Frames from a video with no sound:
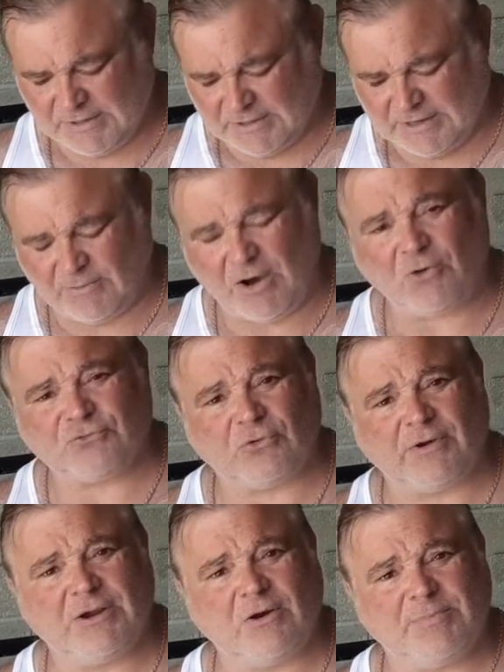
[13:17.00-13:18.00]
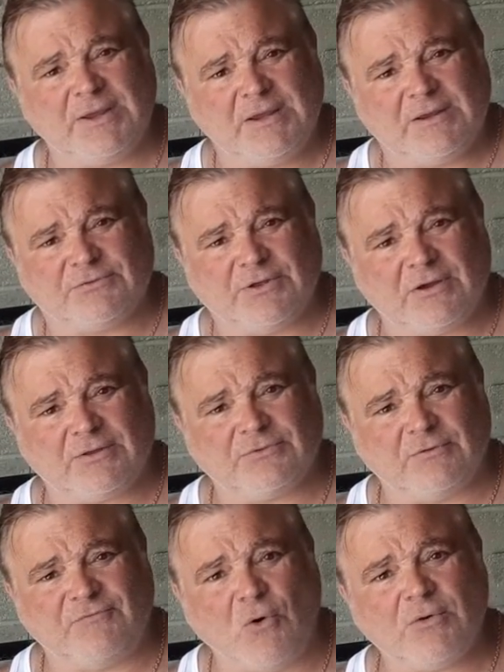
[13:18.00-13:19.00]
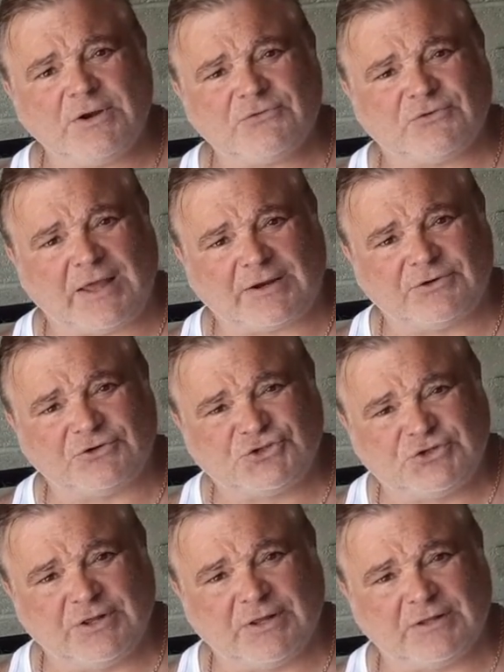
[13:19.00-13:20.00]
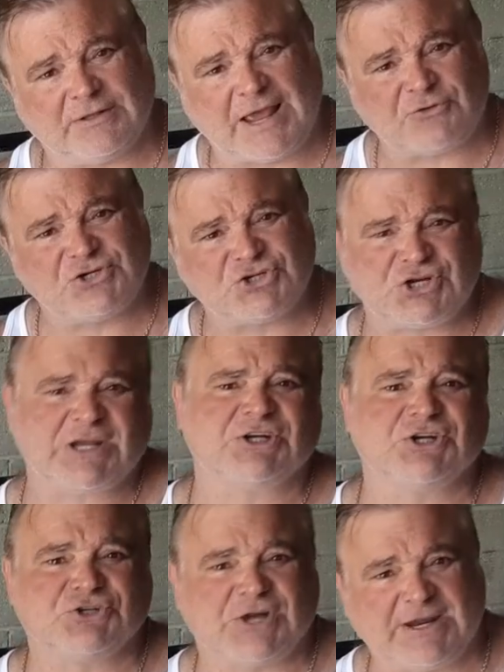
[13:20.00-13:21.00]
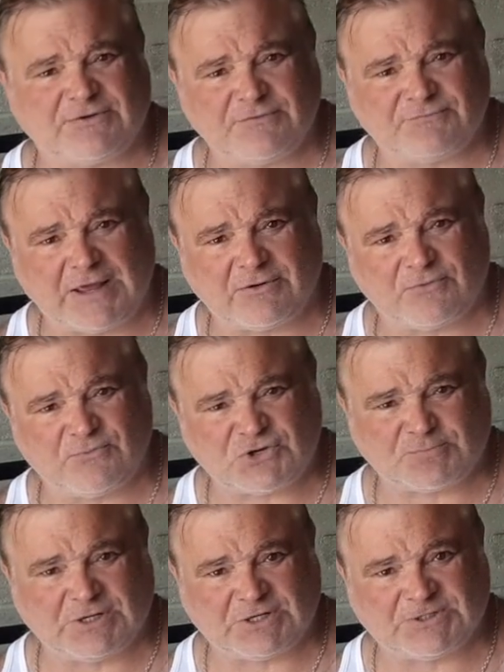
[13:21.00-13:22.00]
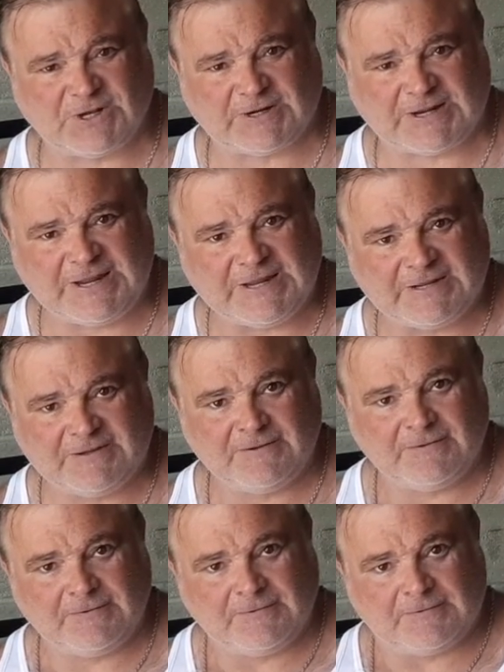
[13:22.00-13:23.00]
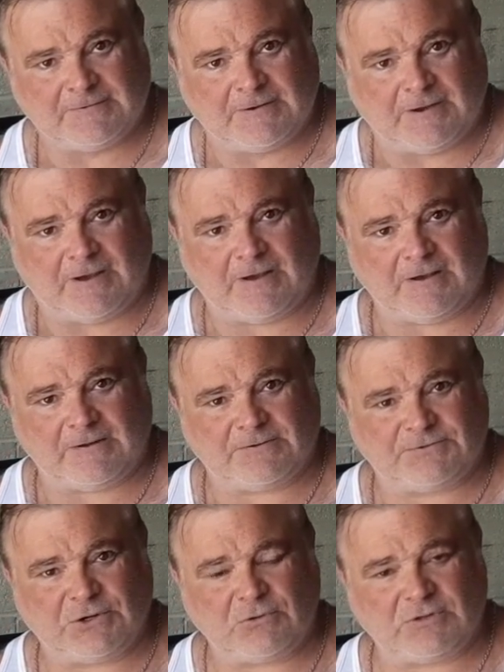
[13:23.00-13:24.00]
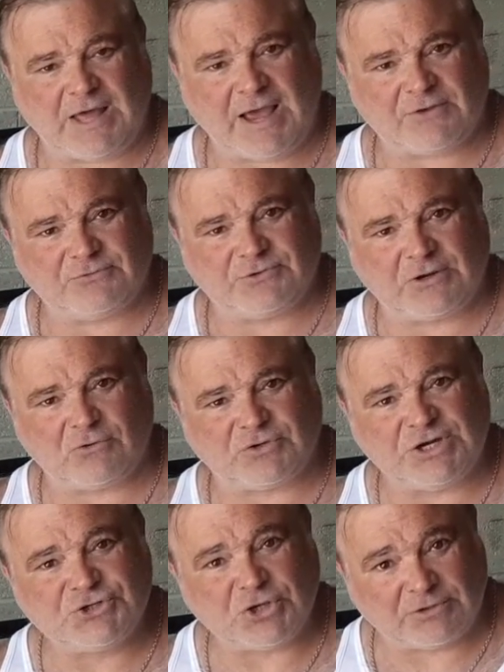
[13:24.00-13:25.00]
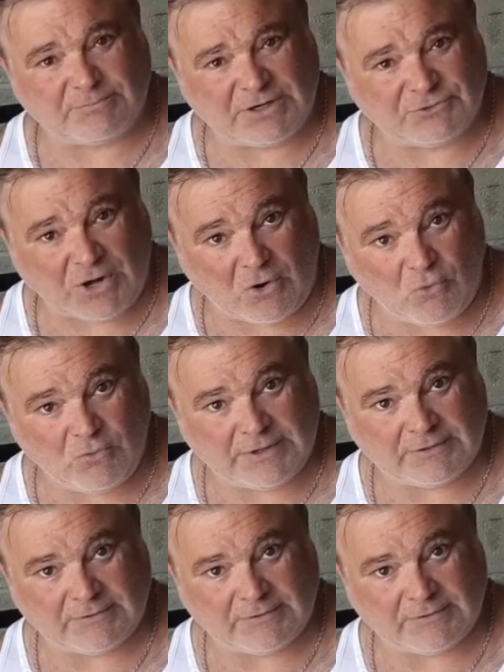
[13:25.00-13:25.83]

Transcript: It will also help the 40s, like the lousy state detective down in Richmond, Kentucky, telling lies and tales that he shouldn't have been told.